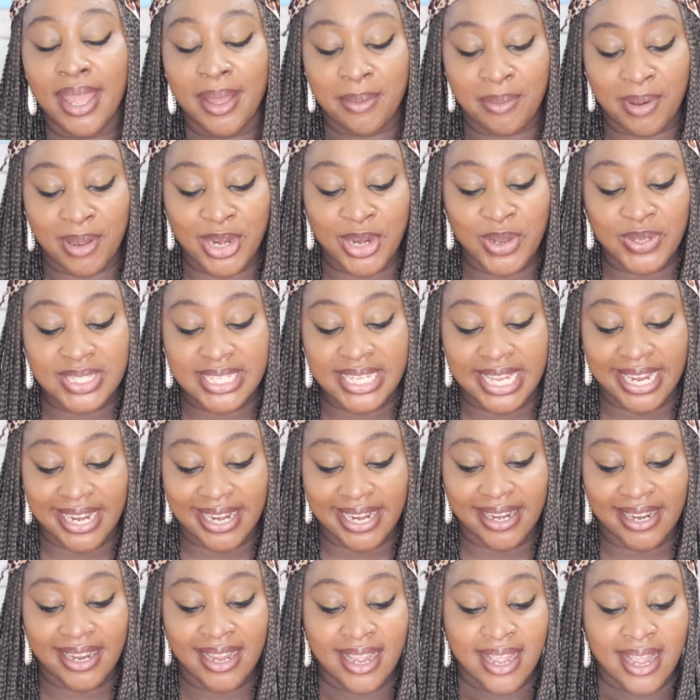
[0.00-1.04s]
but not
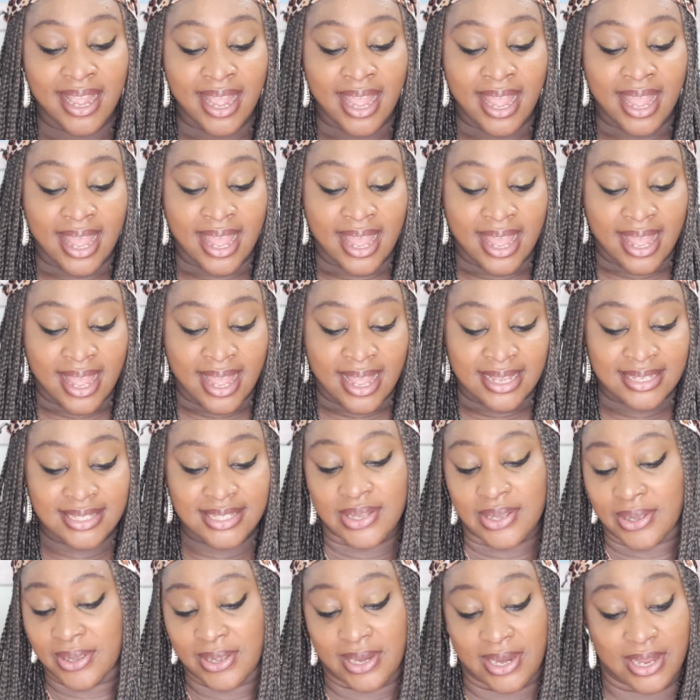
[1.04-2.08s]
here.
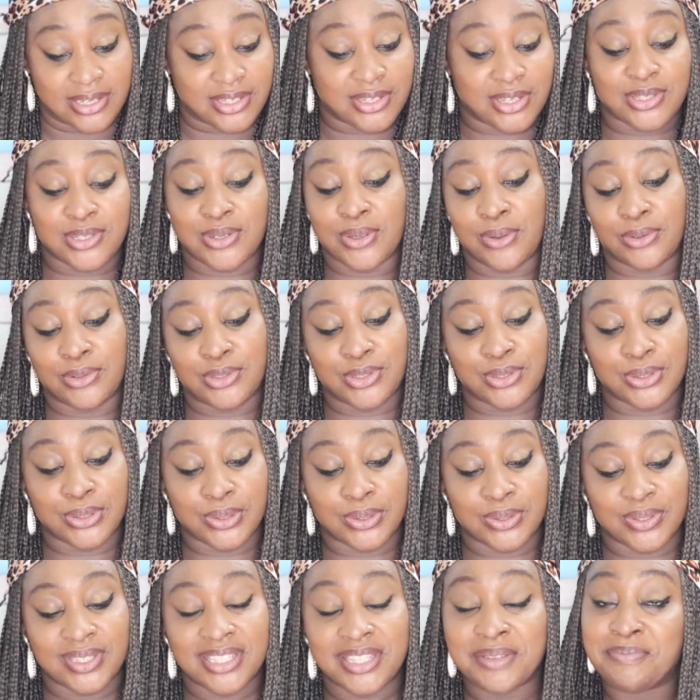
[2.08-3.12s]
So let's just go
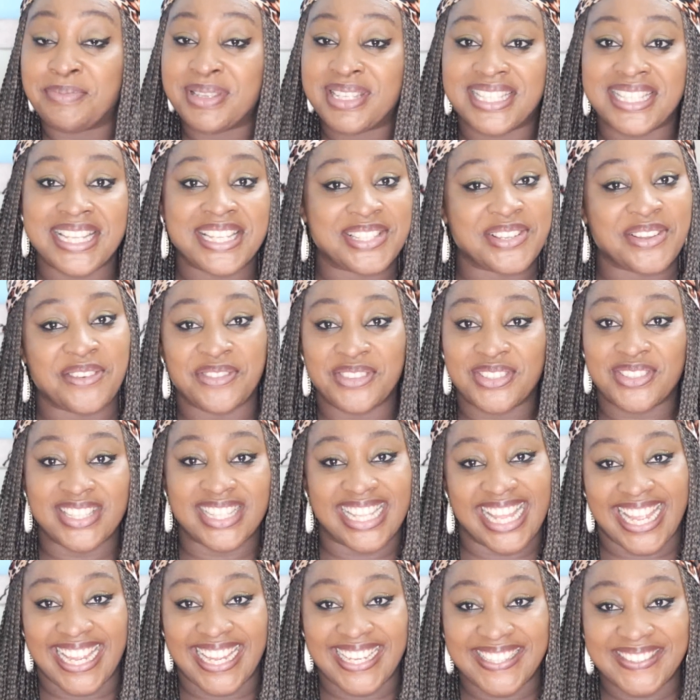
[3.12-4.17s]
to the business of
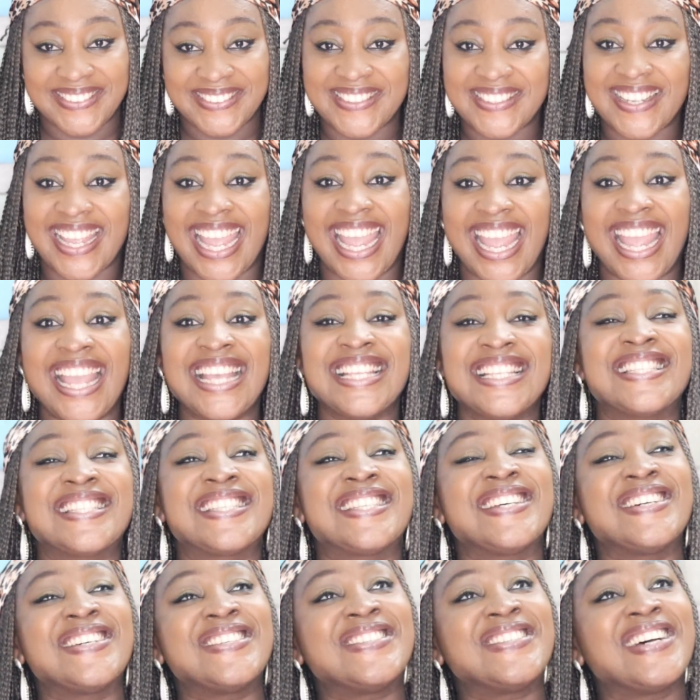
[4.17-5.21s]
today. Okay,
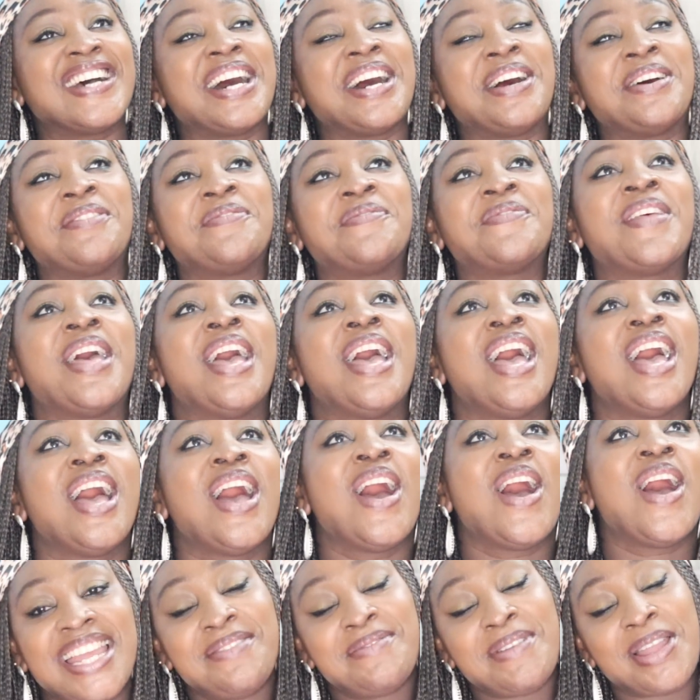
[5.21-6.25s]
so
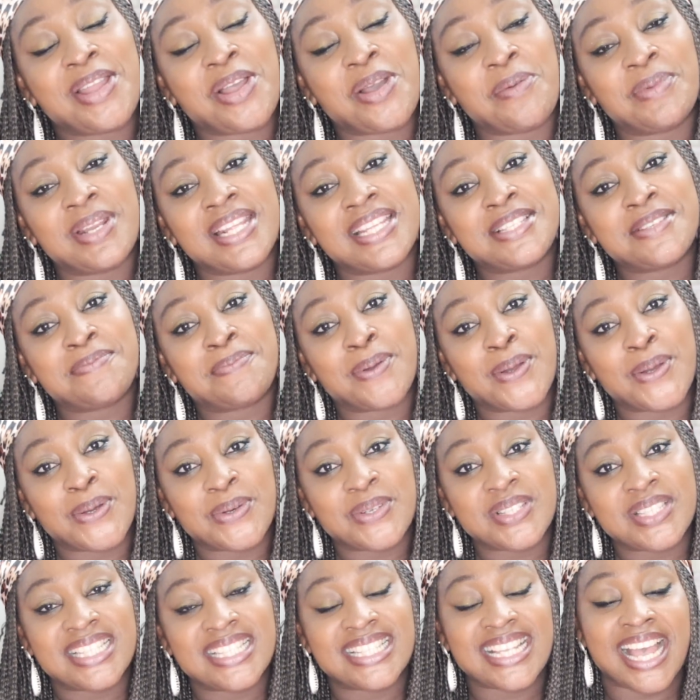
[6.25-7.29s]
in my community
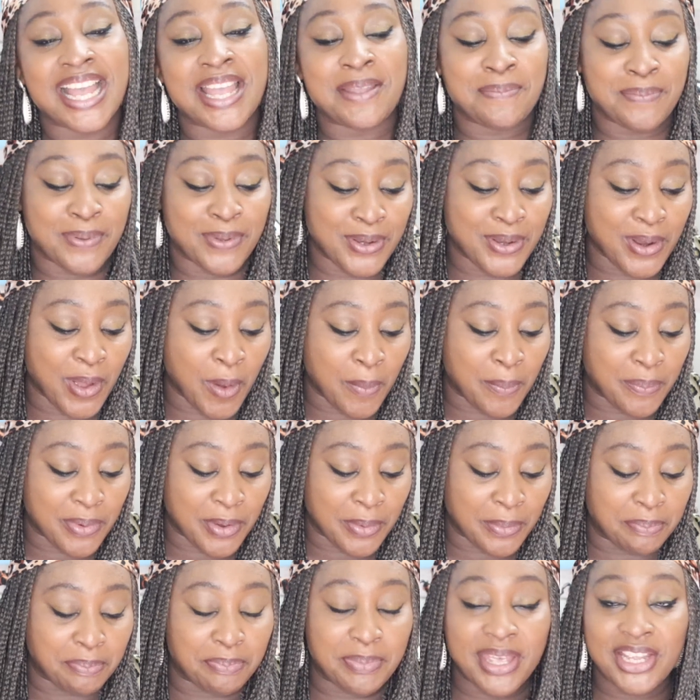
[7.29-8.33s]
post, I put up
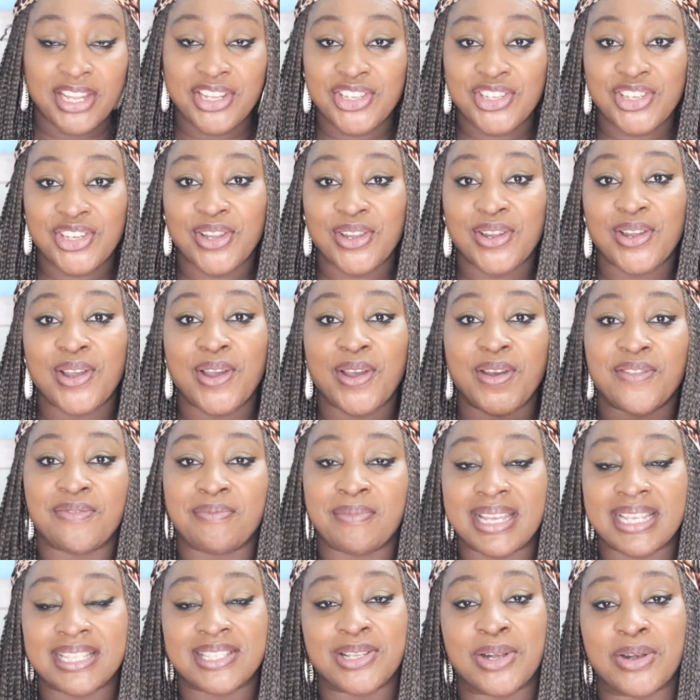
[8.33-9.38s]
a picture of
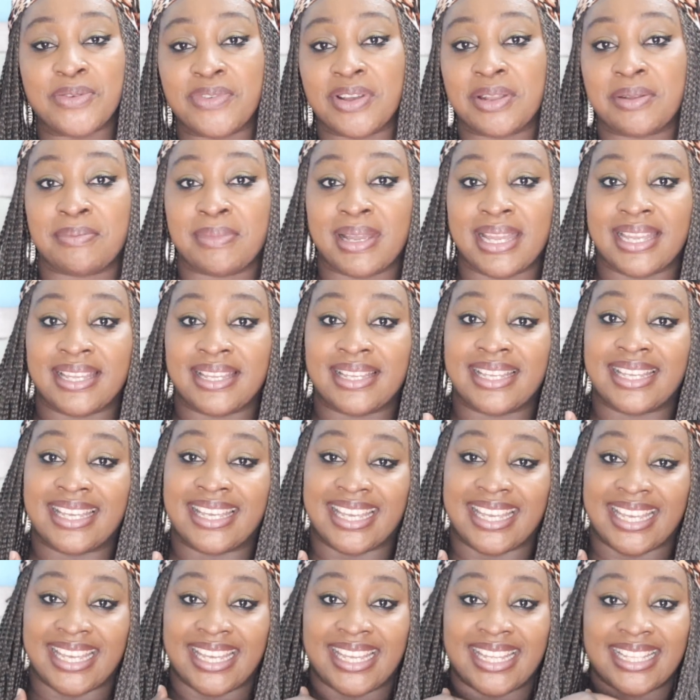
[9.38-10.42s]
myself and my
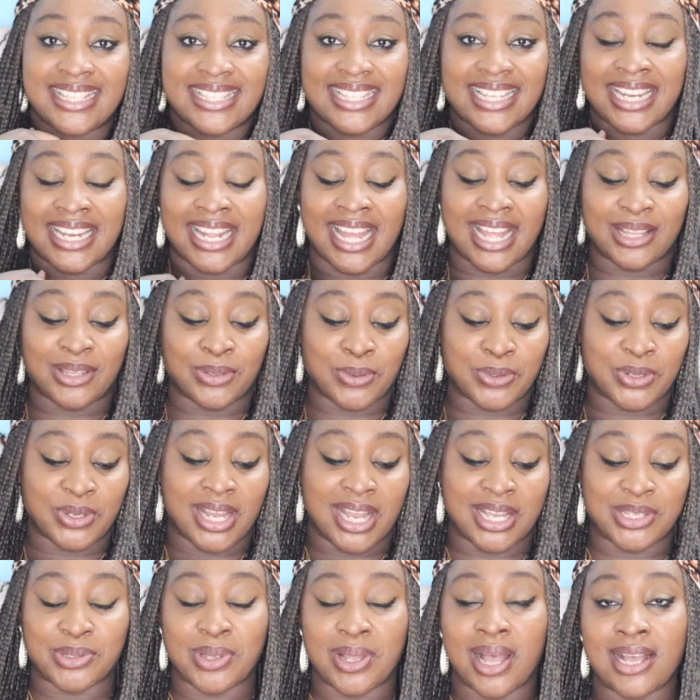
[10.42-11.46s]
kids, and I told you
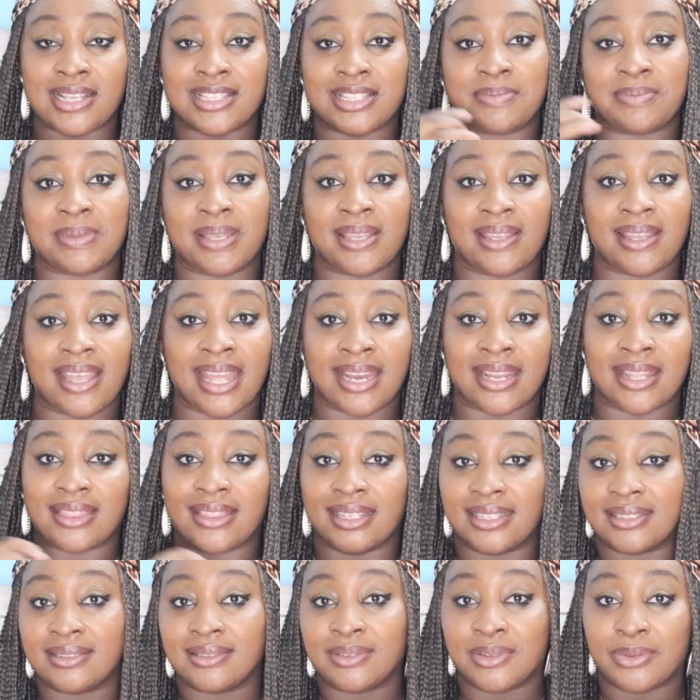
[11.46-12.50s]
guys to ask me
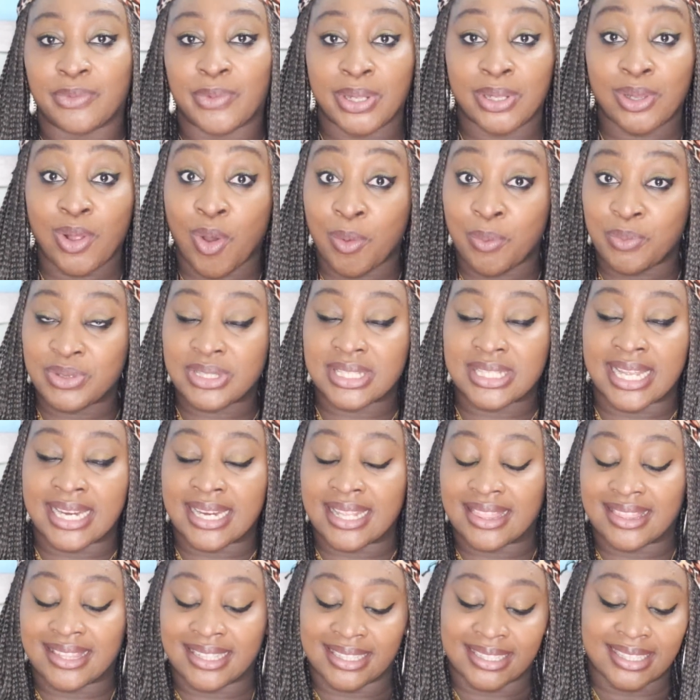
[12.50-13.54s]
anything, well, almost
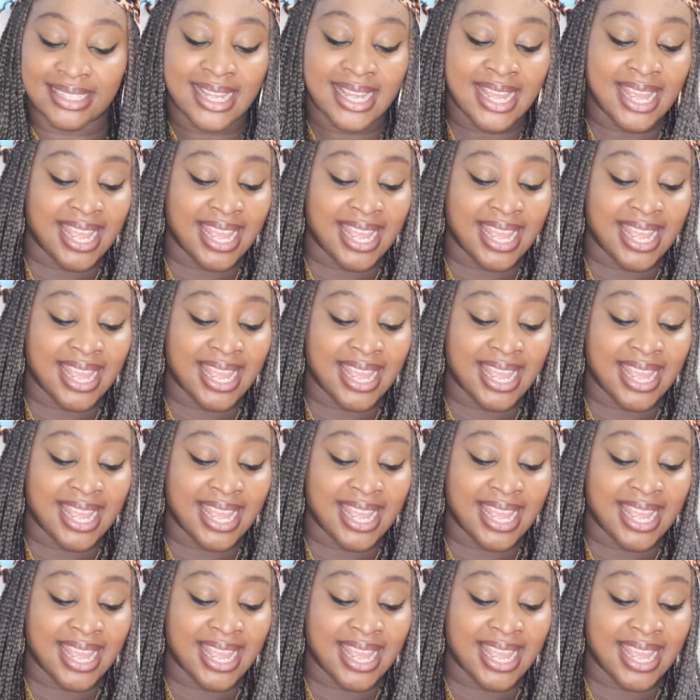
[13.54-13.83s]
anything.